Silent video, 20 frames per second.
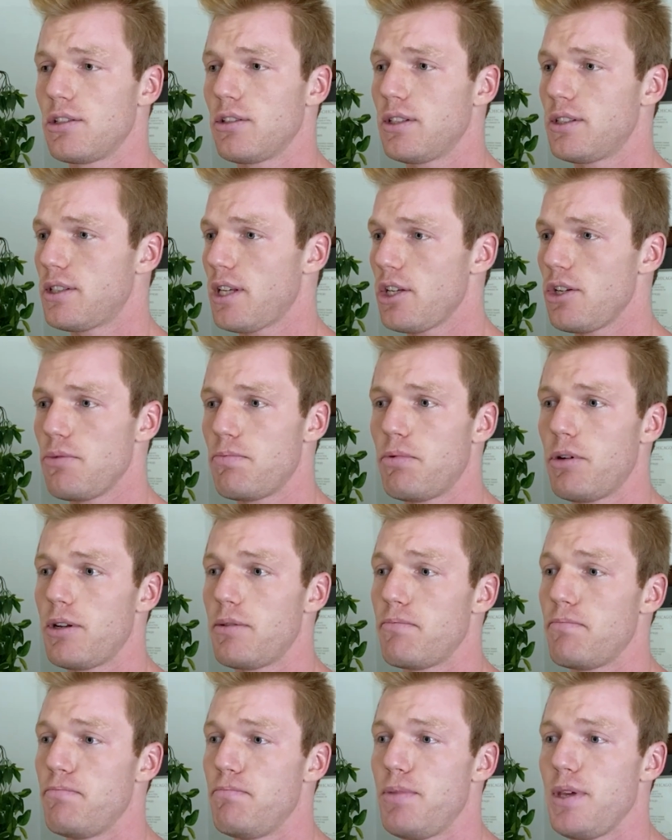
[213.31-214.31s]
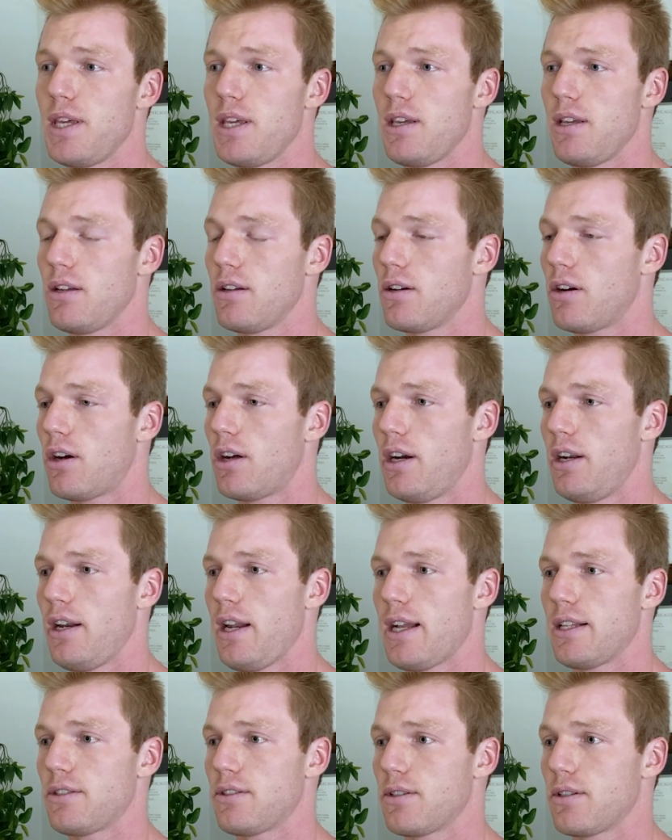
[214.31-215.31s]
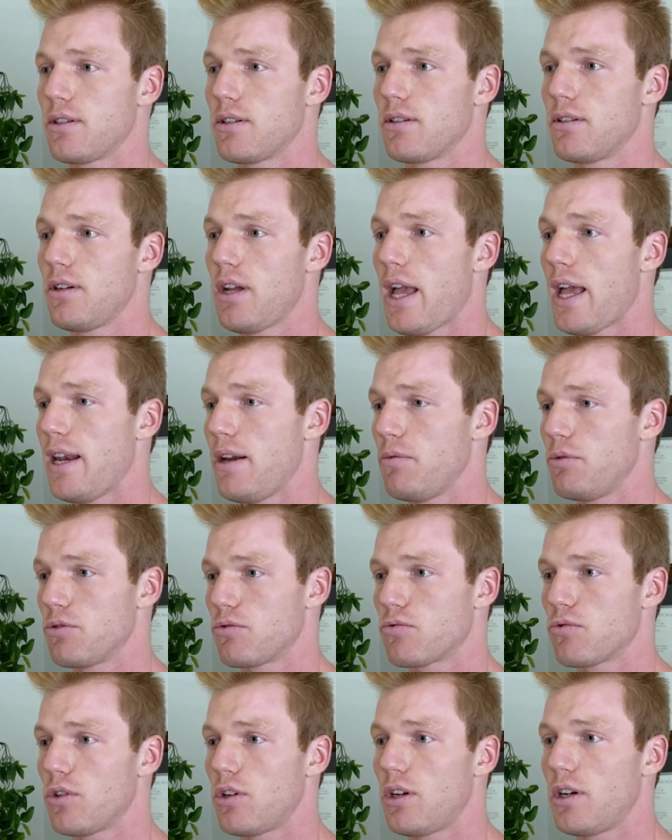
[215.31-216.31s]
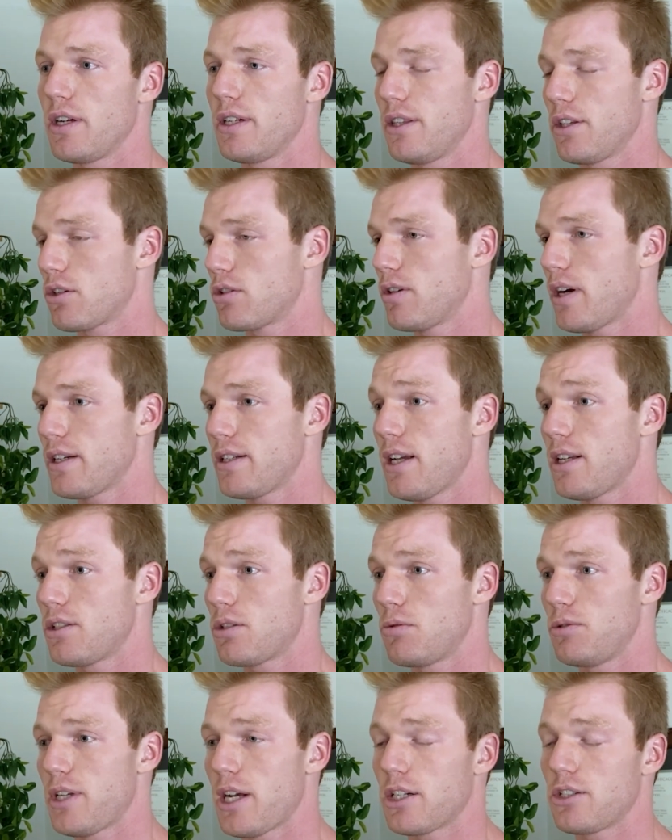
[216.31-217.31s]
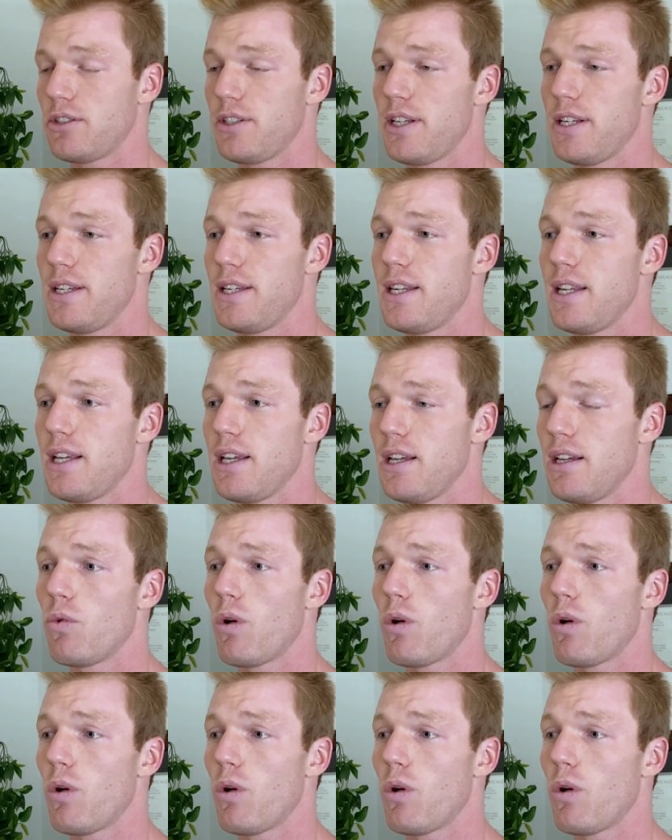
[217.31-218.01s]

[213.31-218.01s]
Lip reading: So let's say you put B on an answer and it was wrong and the correct answer was actually D.